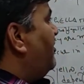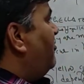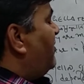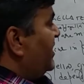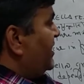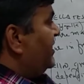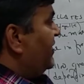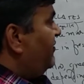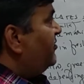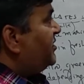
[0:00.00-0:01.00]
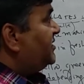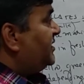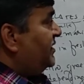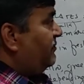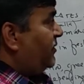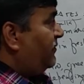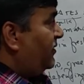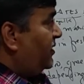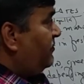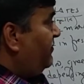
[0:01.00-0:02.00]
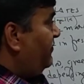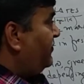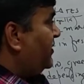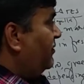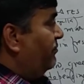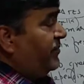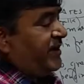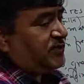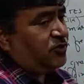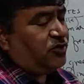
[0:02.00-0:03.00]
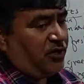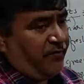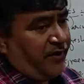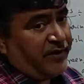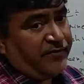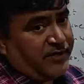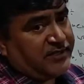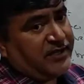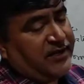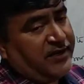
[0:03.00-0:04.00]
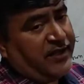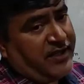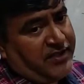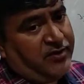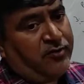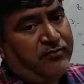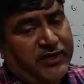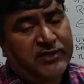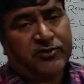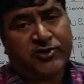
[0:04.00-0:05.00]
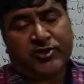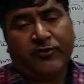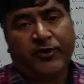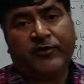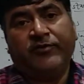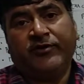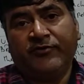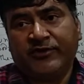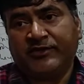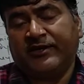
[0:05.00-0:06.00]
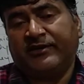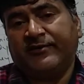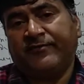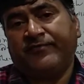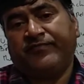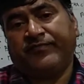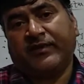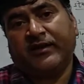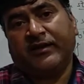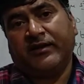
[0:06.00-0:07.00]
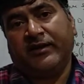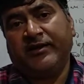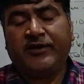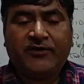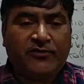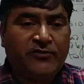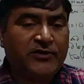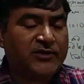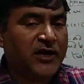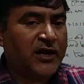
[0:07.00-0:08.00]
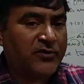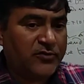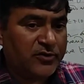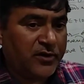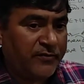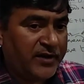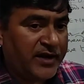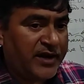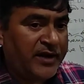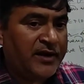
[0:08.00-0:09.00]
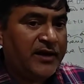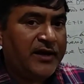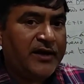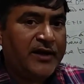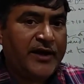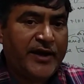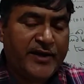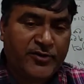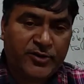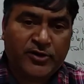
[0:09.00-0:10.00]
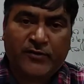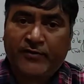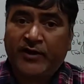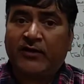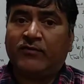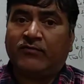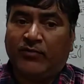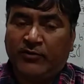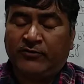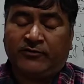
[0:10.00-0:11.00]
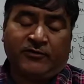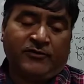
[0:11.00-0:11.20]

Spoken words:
What kind of nutrition they perform? Mixotrophic nutrition. As you know, mixotrophic nutrition, it includes autotrophic and heterotrophic both.